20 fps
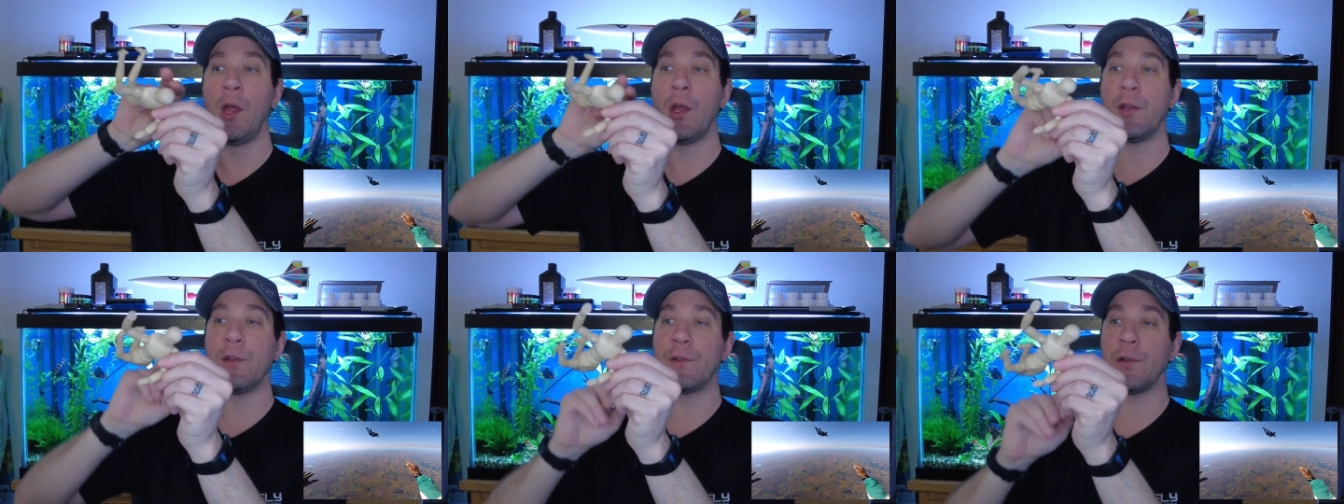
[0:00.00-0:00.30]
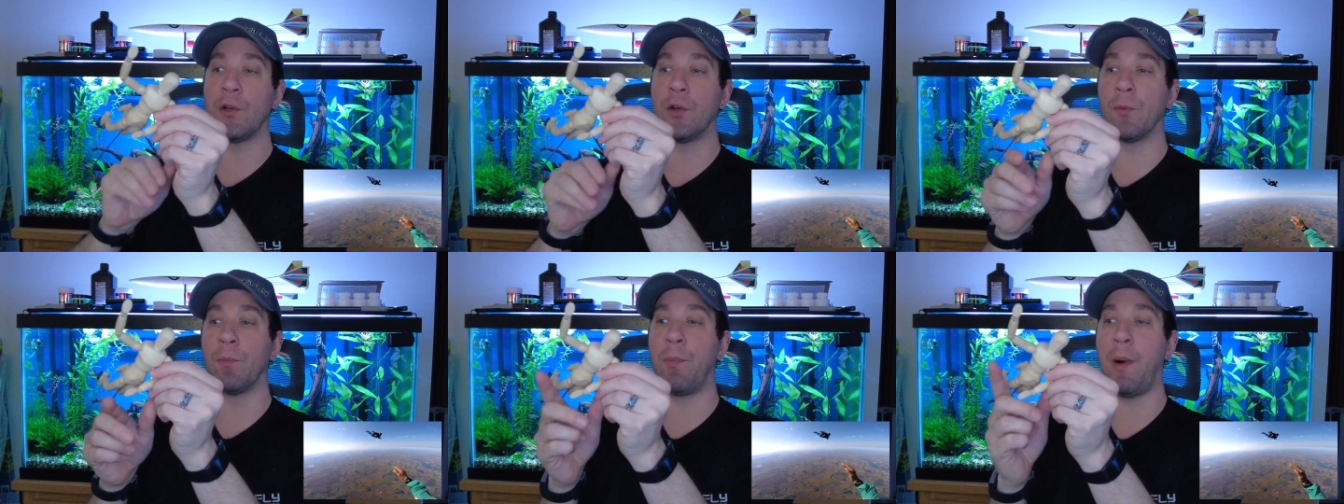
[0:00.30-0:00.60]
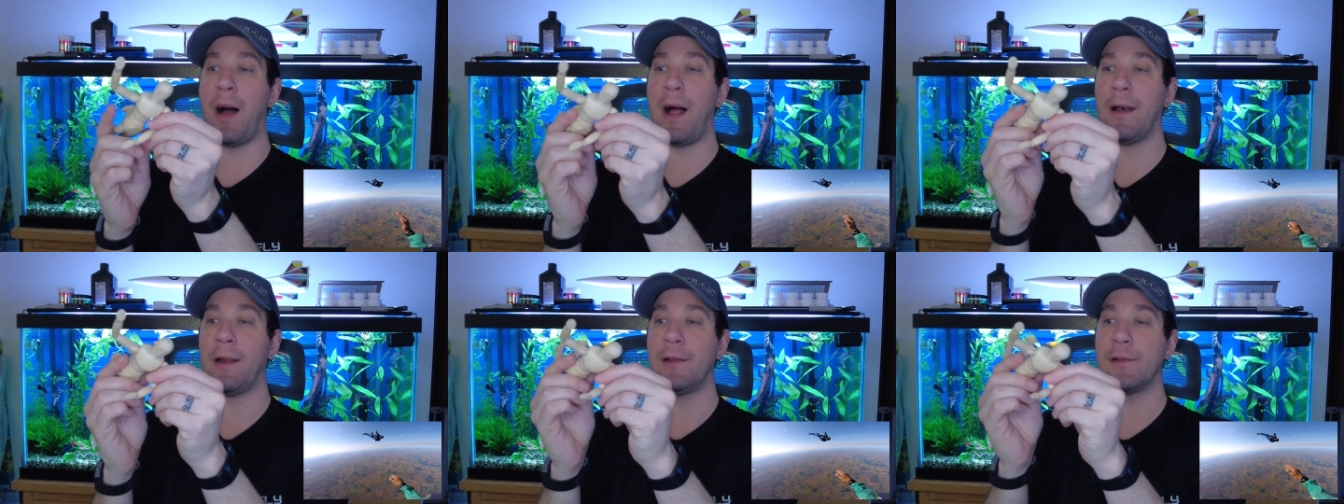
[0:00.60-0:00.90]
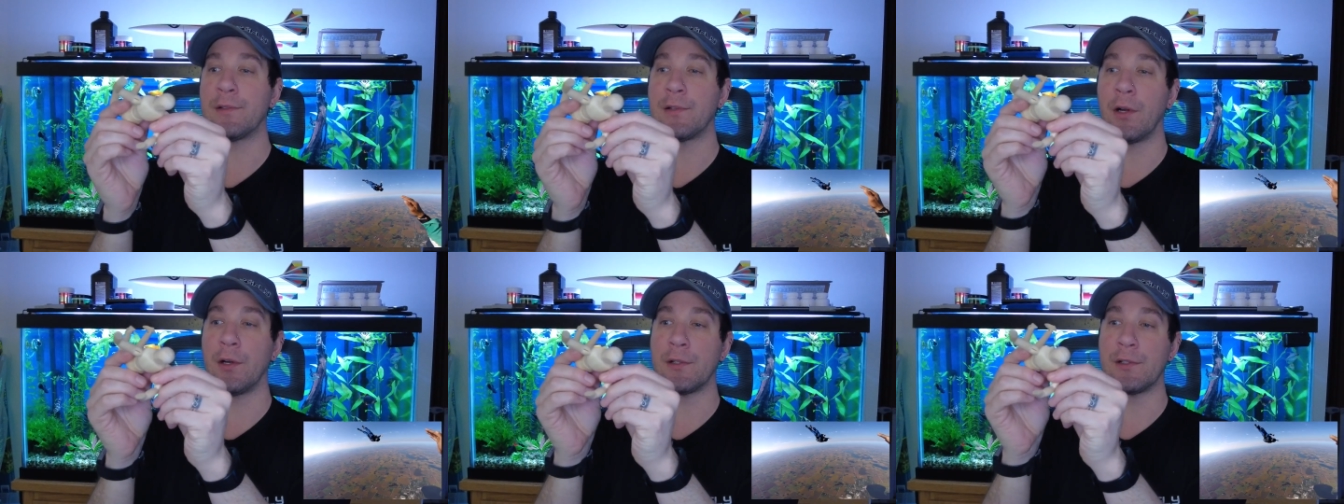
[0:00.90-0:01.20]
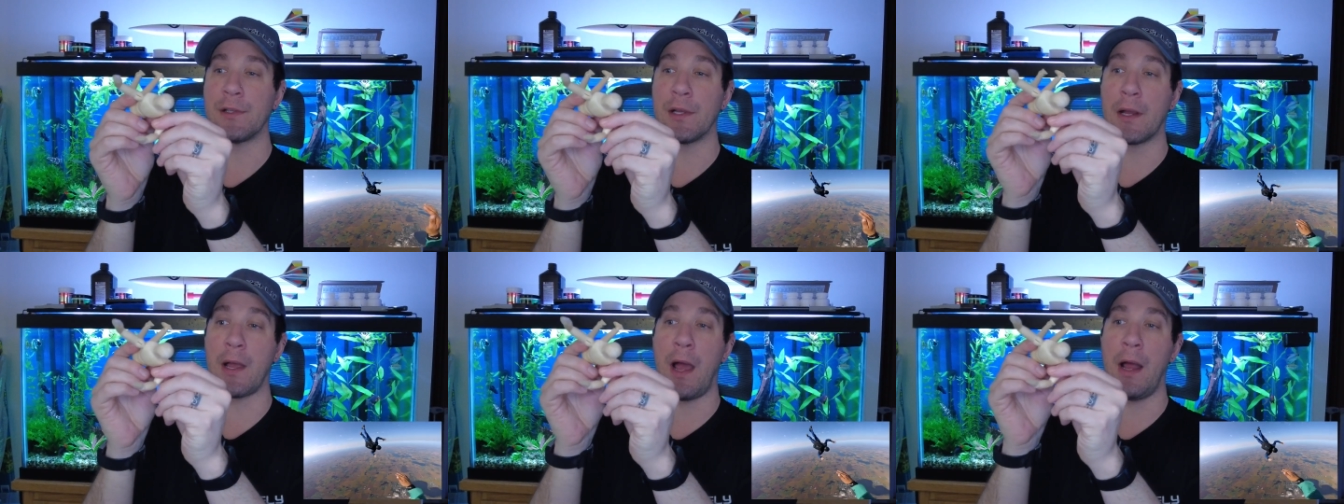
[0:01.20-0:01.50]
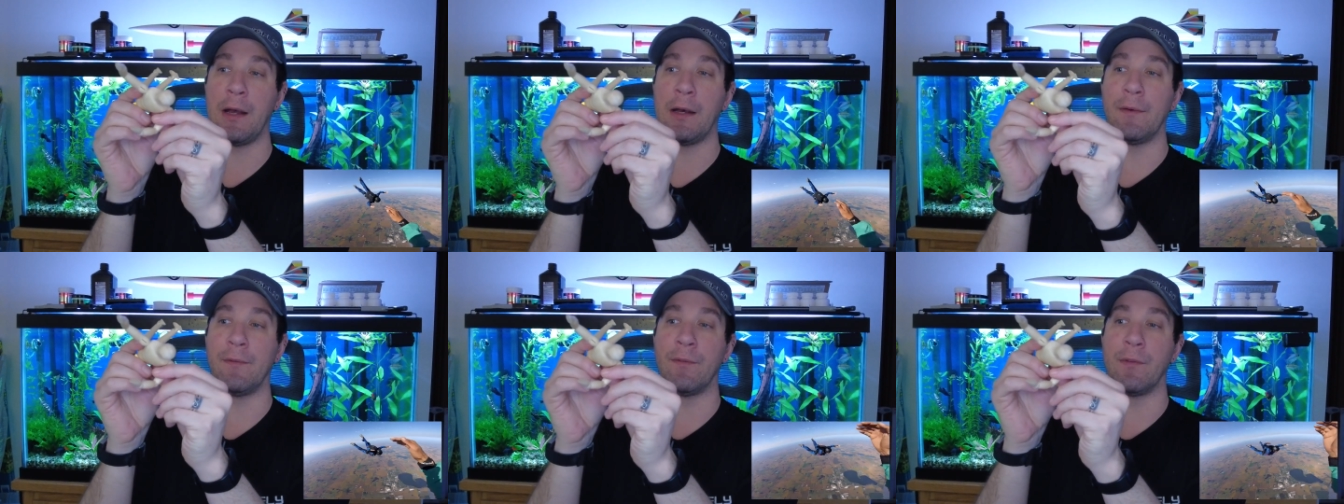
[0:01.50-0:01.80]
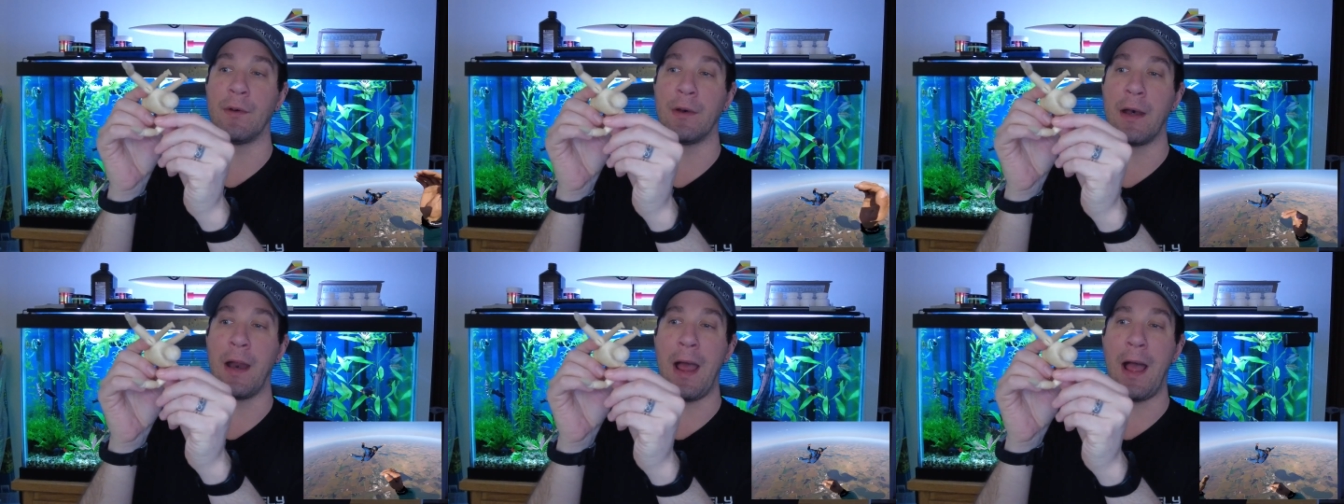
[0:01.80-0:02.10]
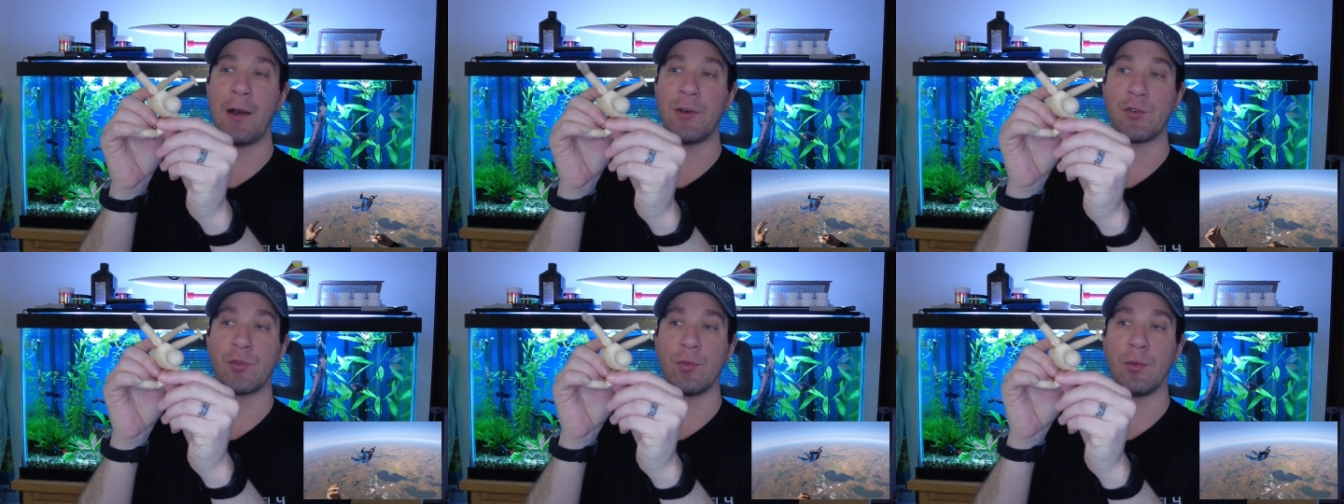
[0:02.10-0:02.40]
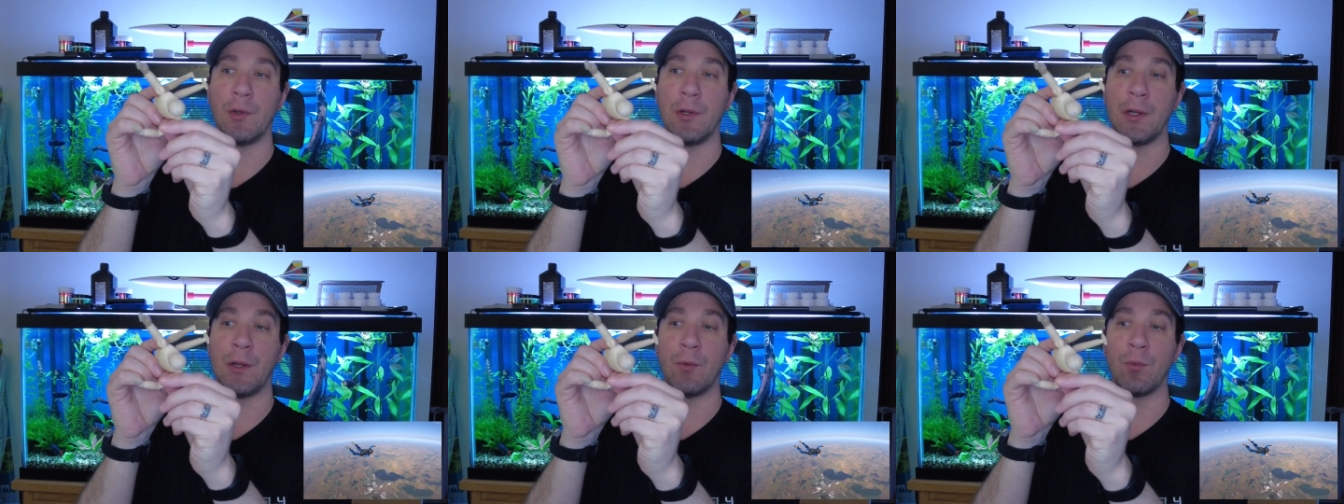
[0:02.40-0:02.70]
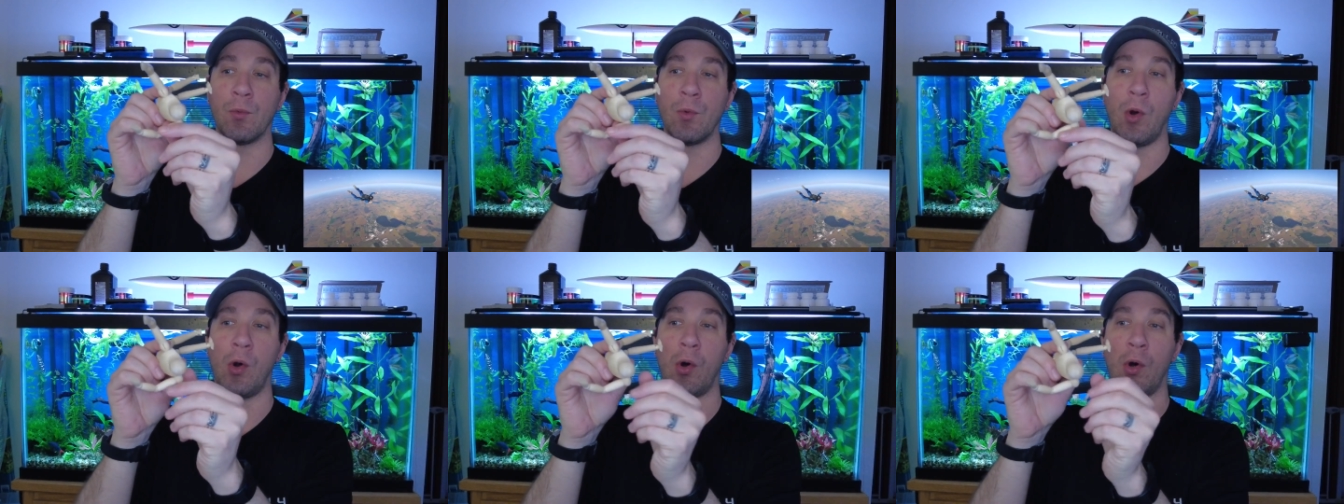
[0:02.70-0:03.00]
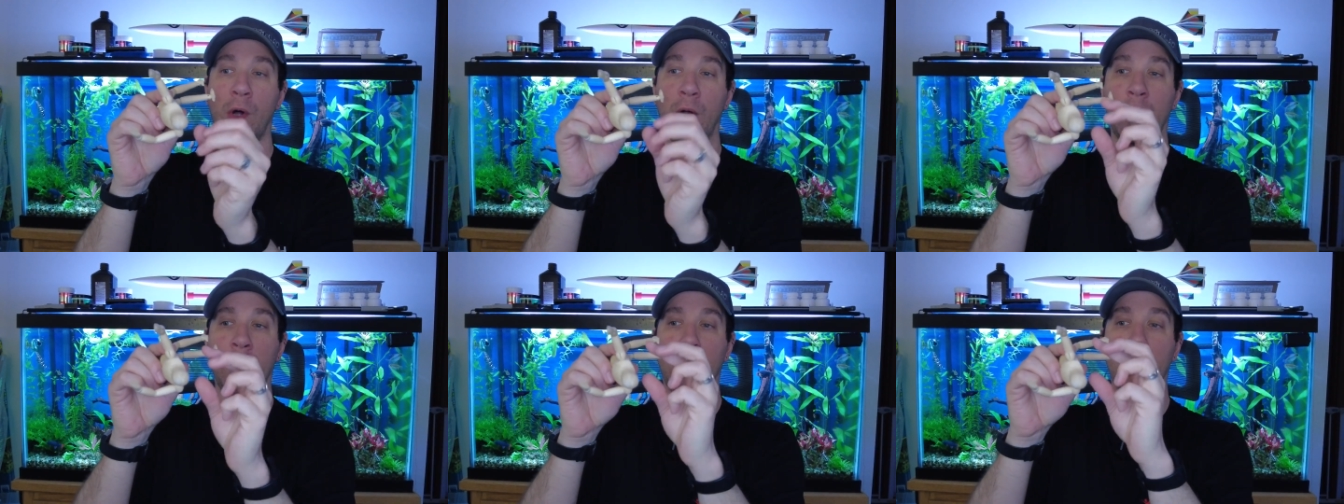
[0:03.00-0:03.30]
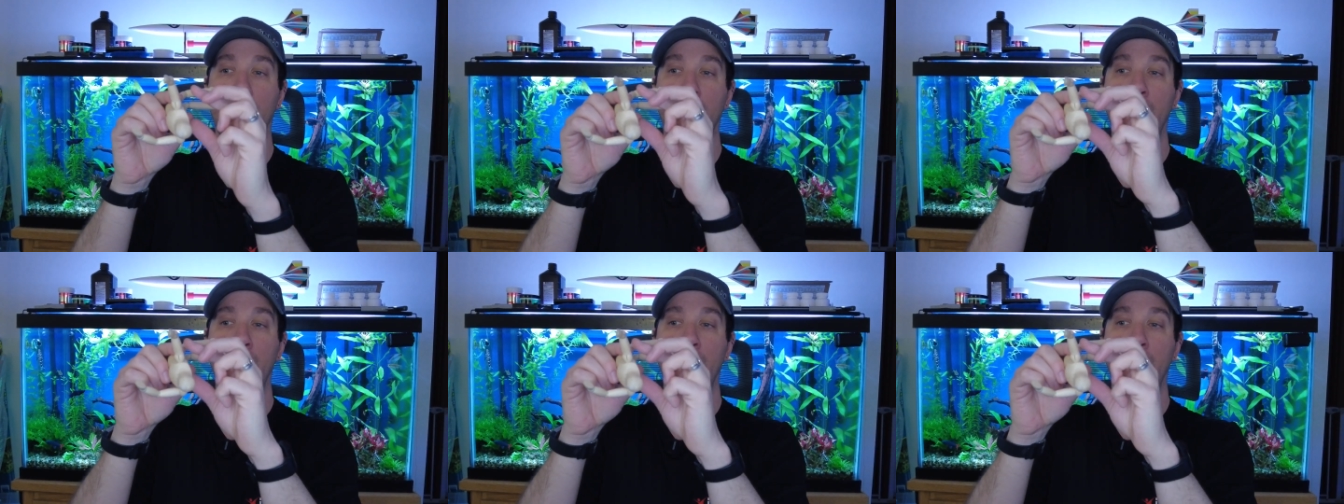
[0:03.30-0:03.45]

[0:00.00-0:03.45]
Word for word: so your body starts to kind of naturally roll.